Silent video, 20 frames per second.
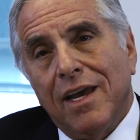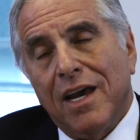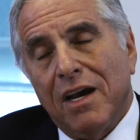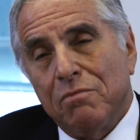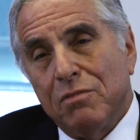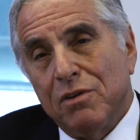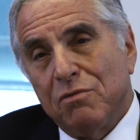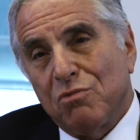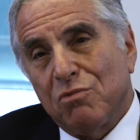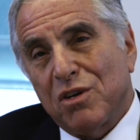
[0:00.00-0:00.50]

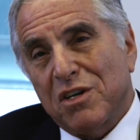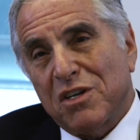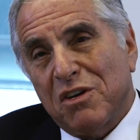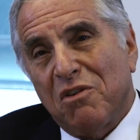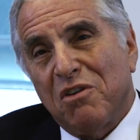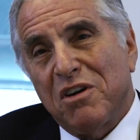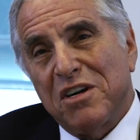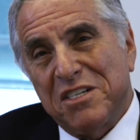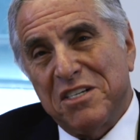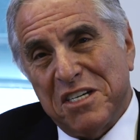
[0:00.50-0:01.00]
and we've worked
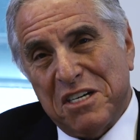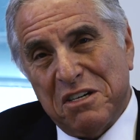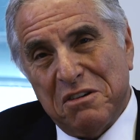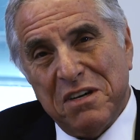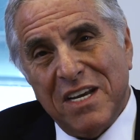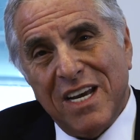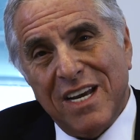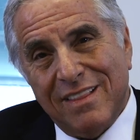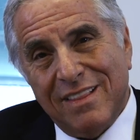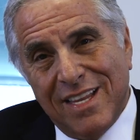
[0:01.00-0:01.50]
hard to
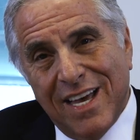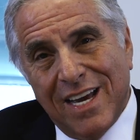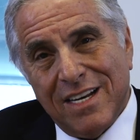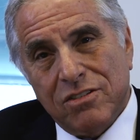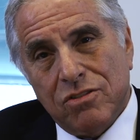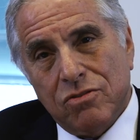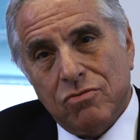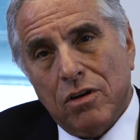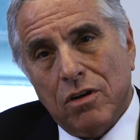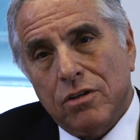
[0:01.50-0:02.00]
create
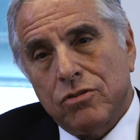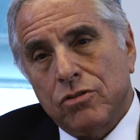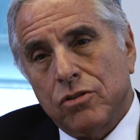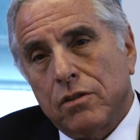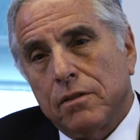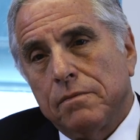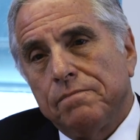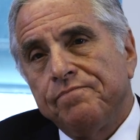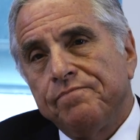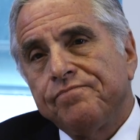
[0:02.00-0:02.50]
that
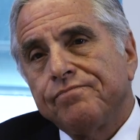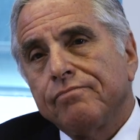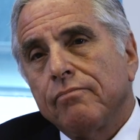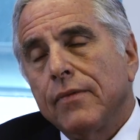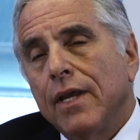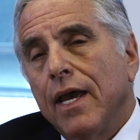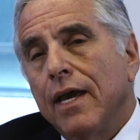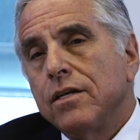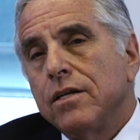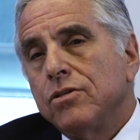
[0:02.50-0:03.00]
structure.
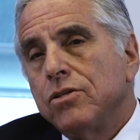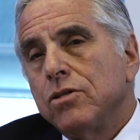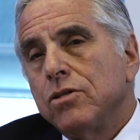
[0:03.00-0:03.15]
And